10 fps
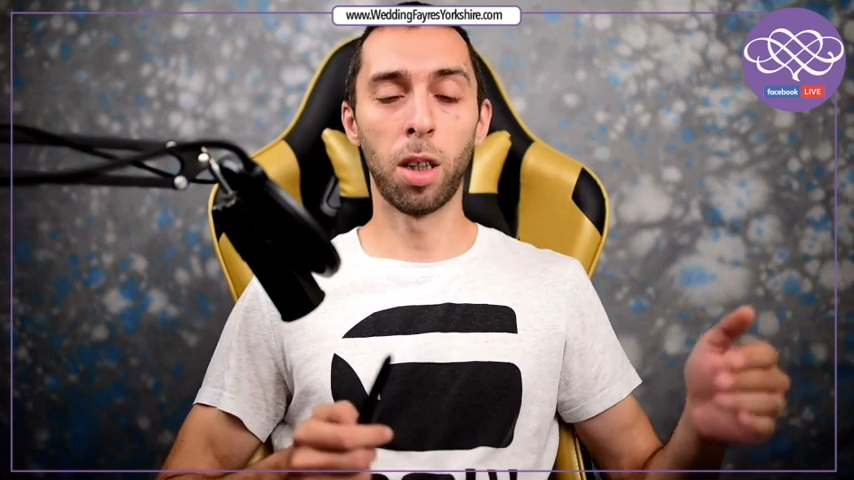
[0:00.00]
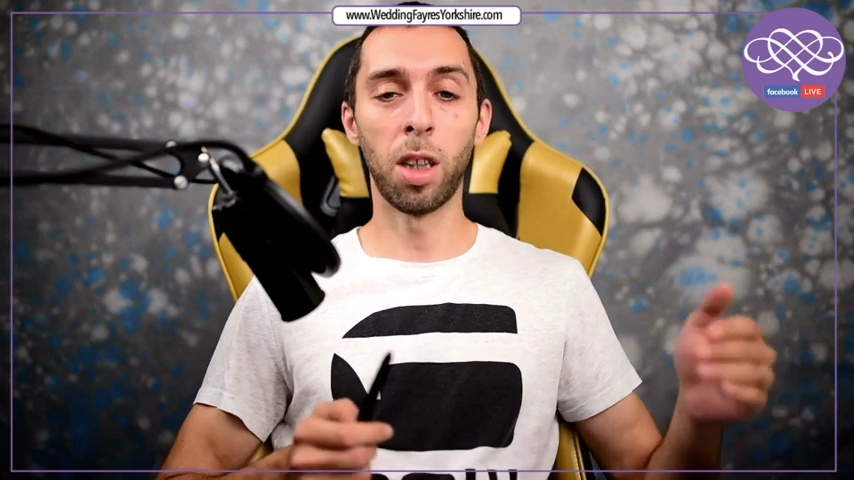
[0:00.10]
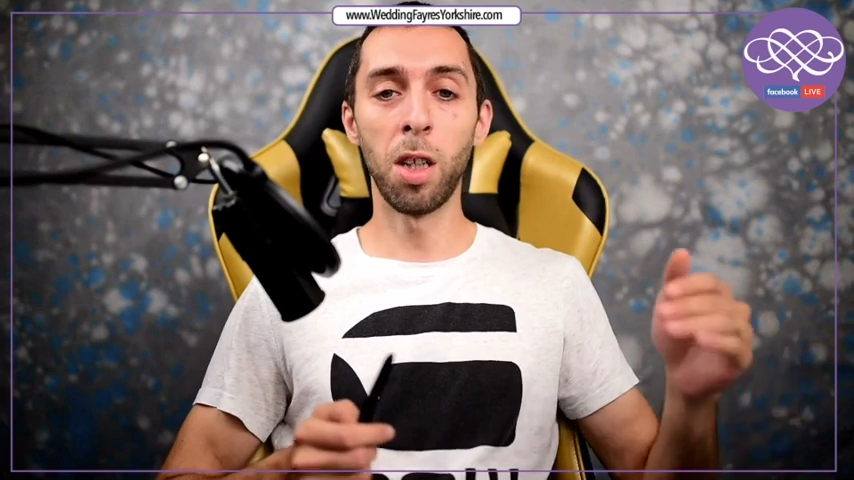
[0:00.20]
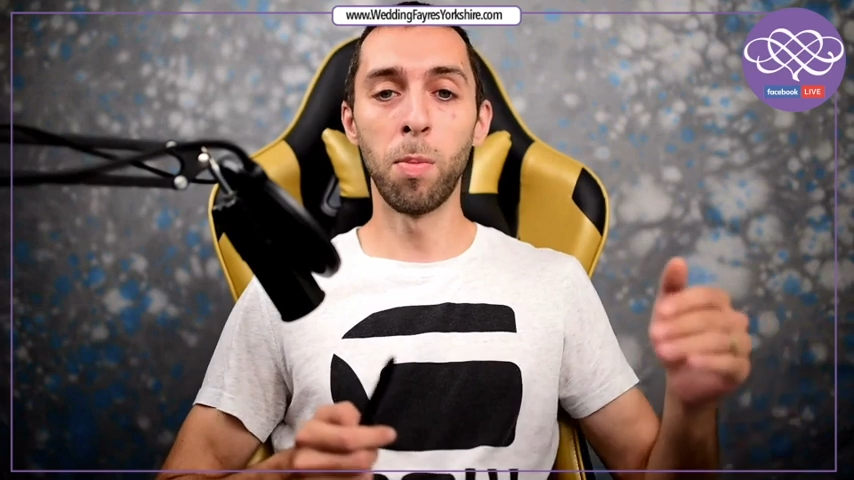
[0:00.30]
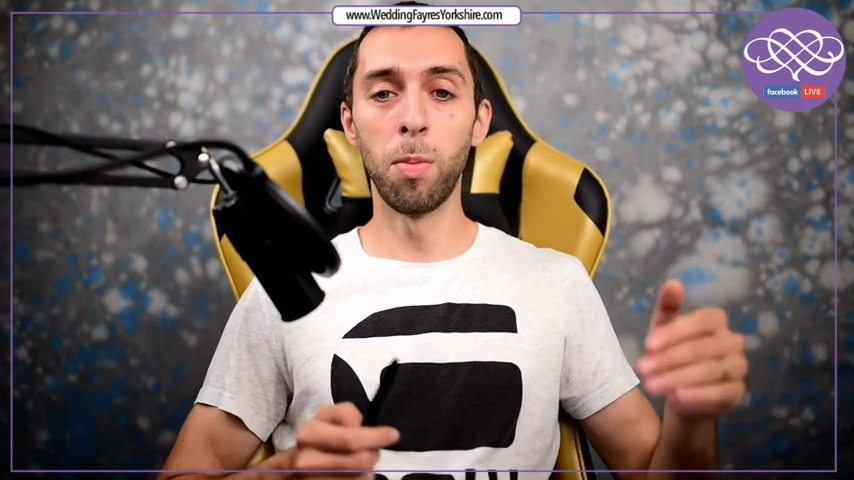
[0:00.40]

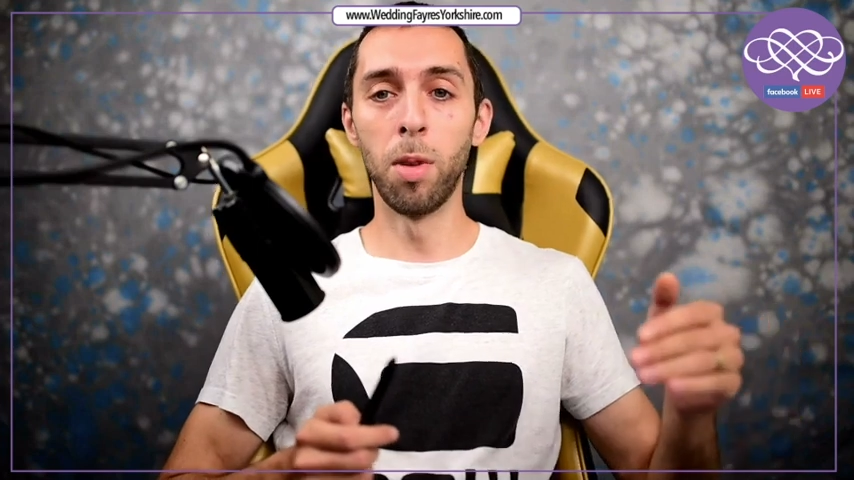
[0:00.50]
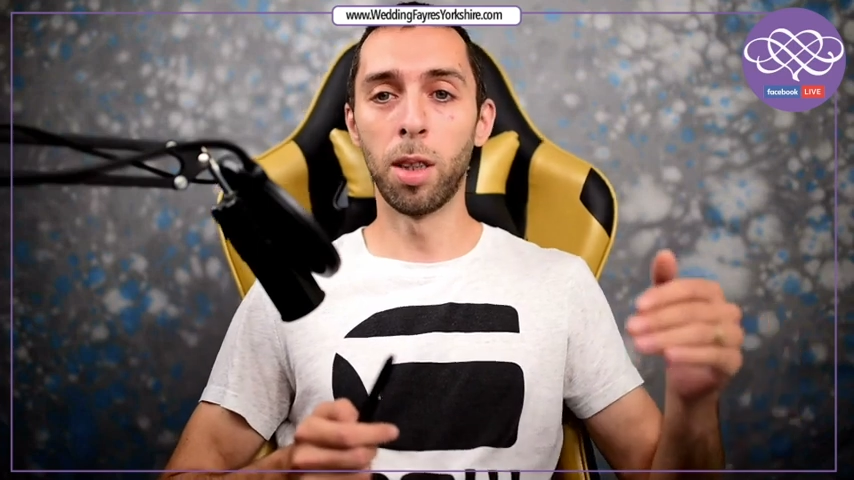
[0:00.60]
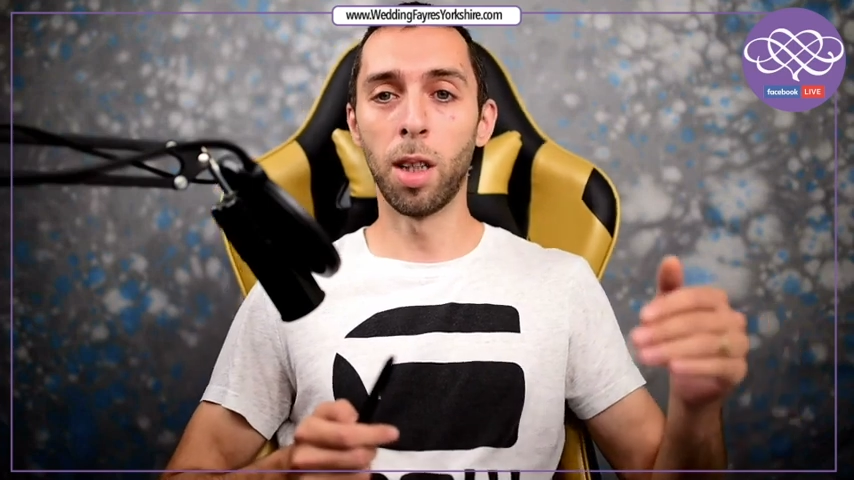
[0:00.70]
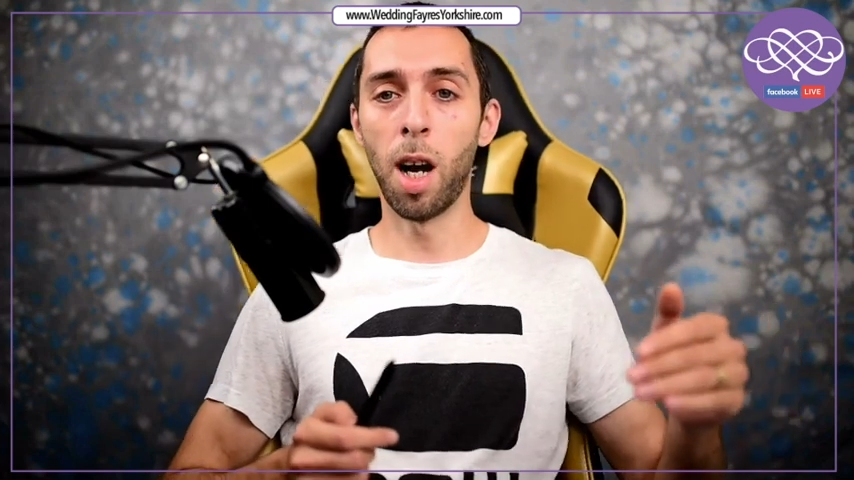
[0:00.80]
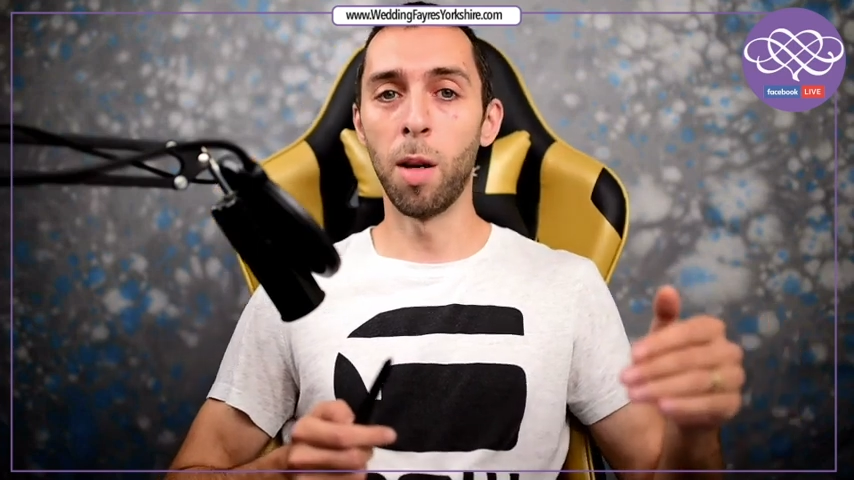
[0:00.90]
keep the
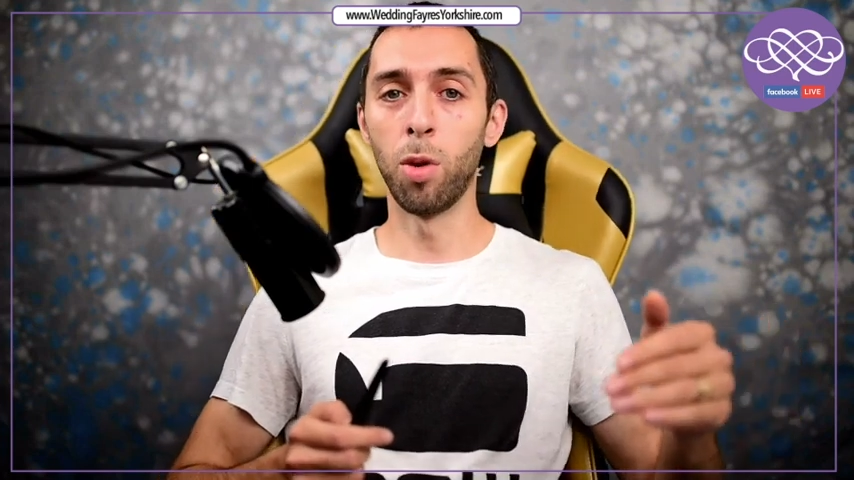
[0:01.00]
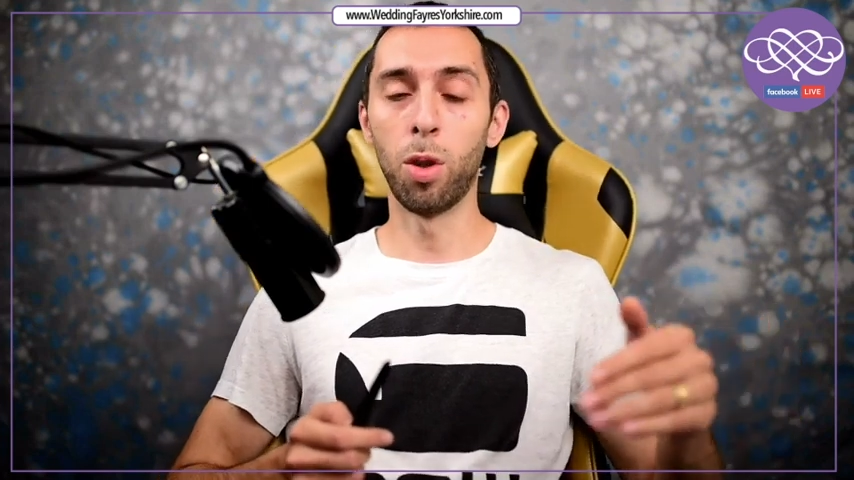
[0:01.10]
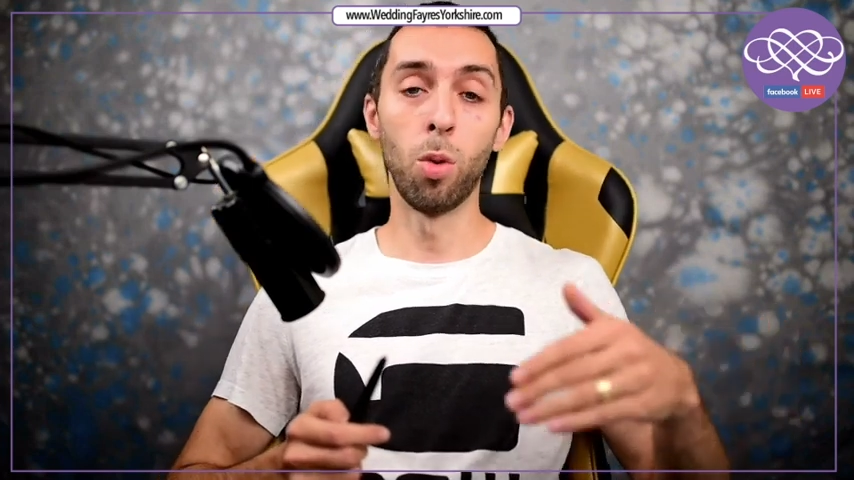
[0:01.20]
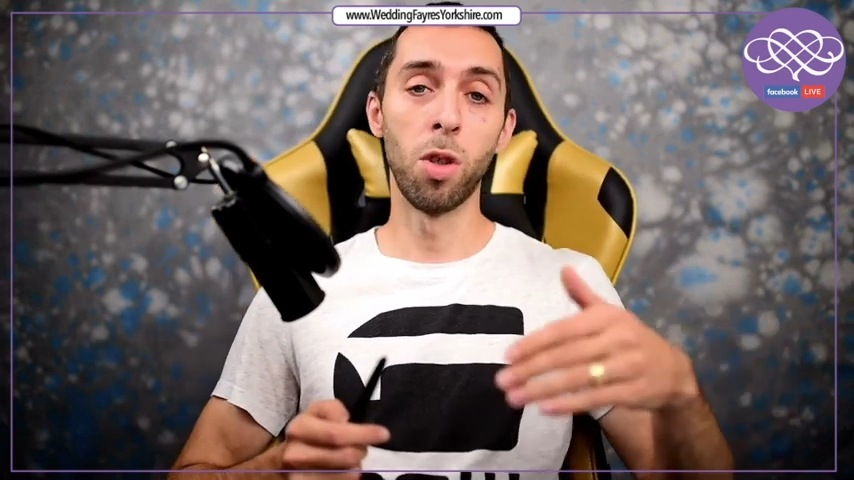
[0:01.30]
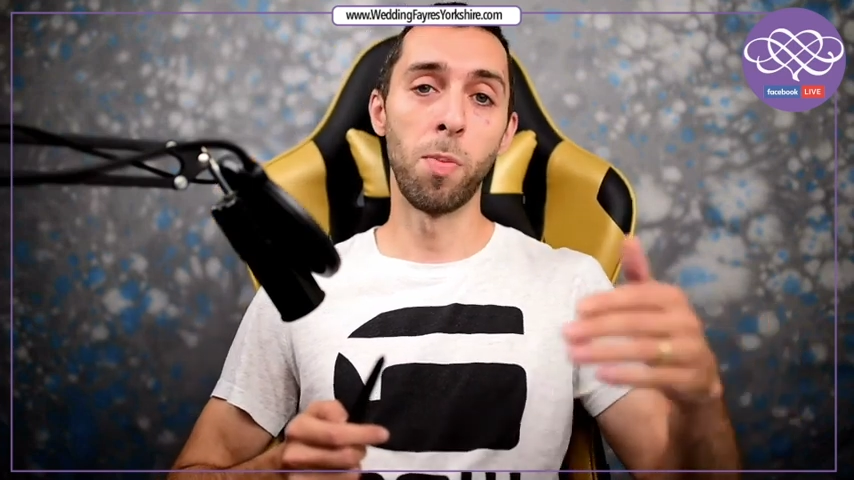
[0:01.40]
time which you will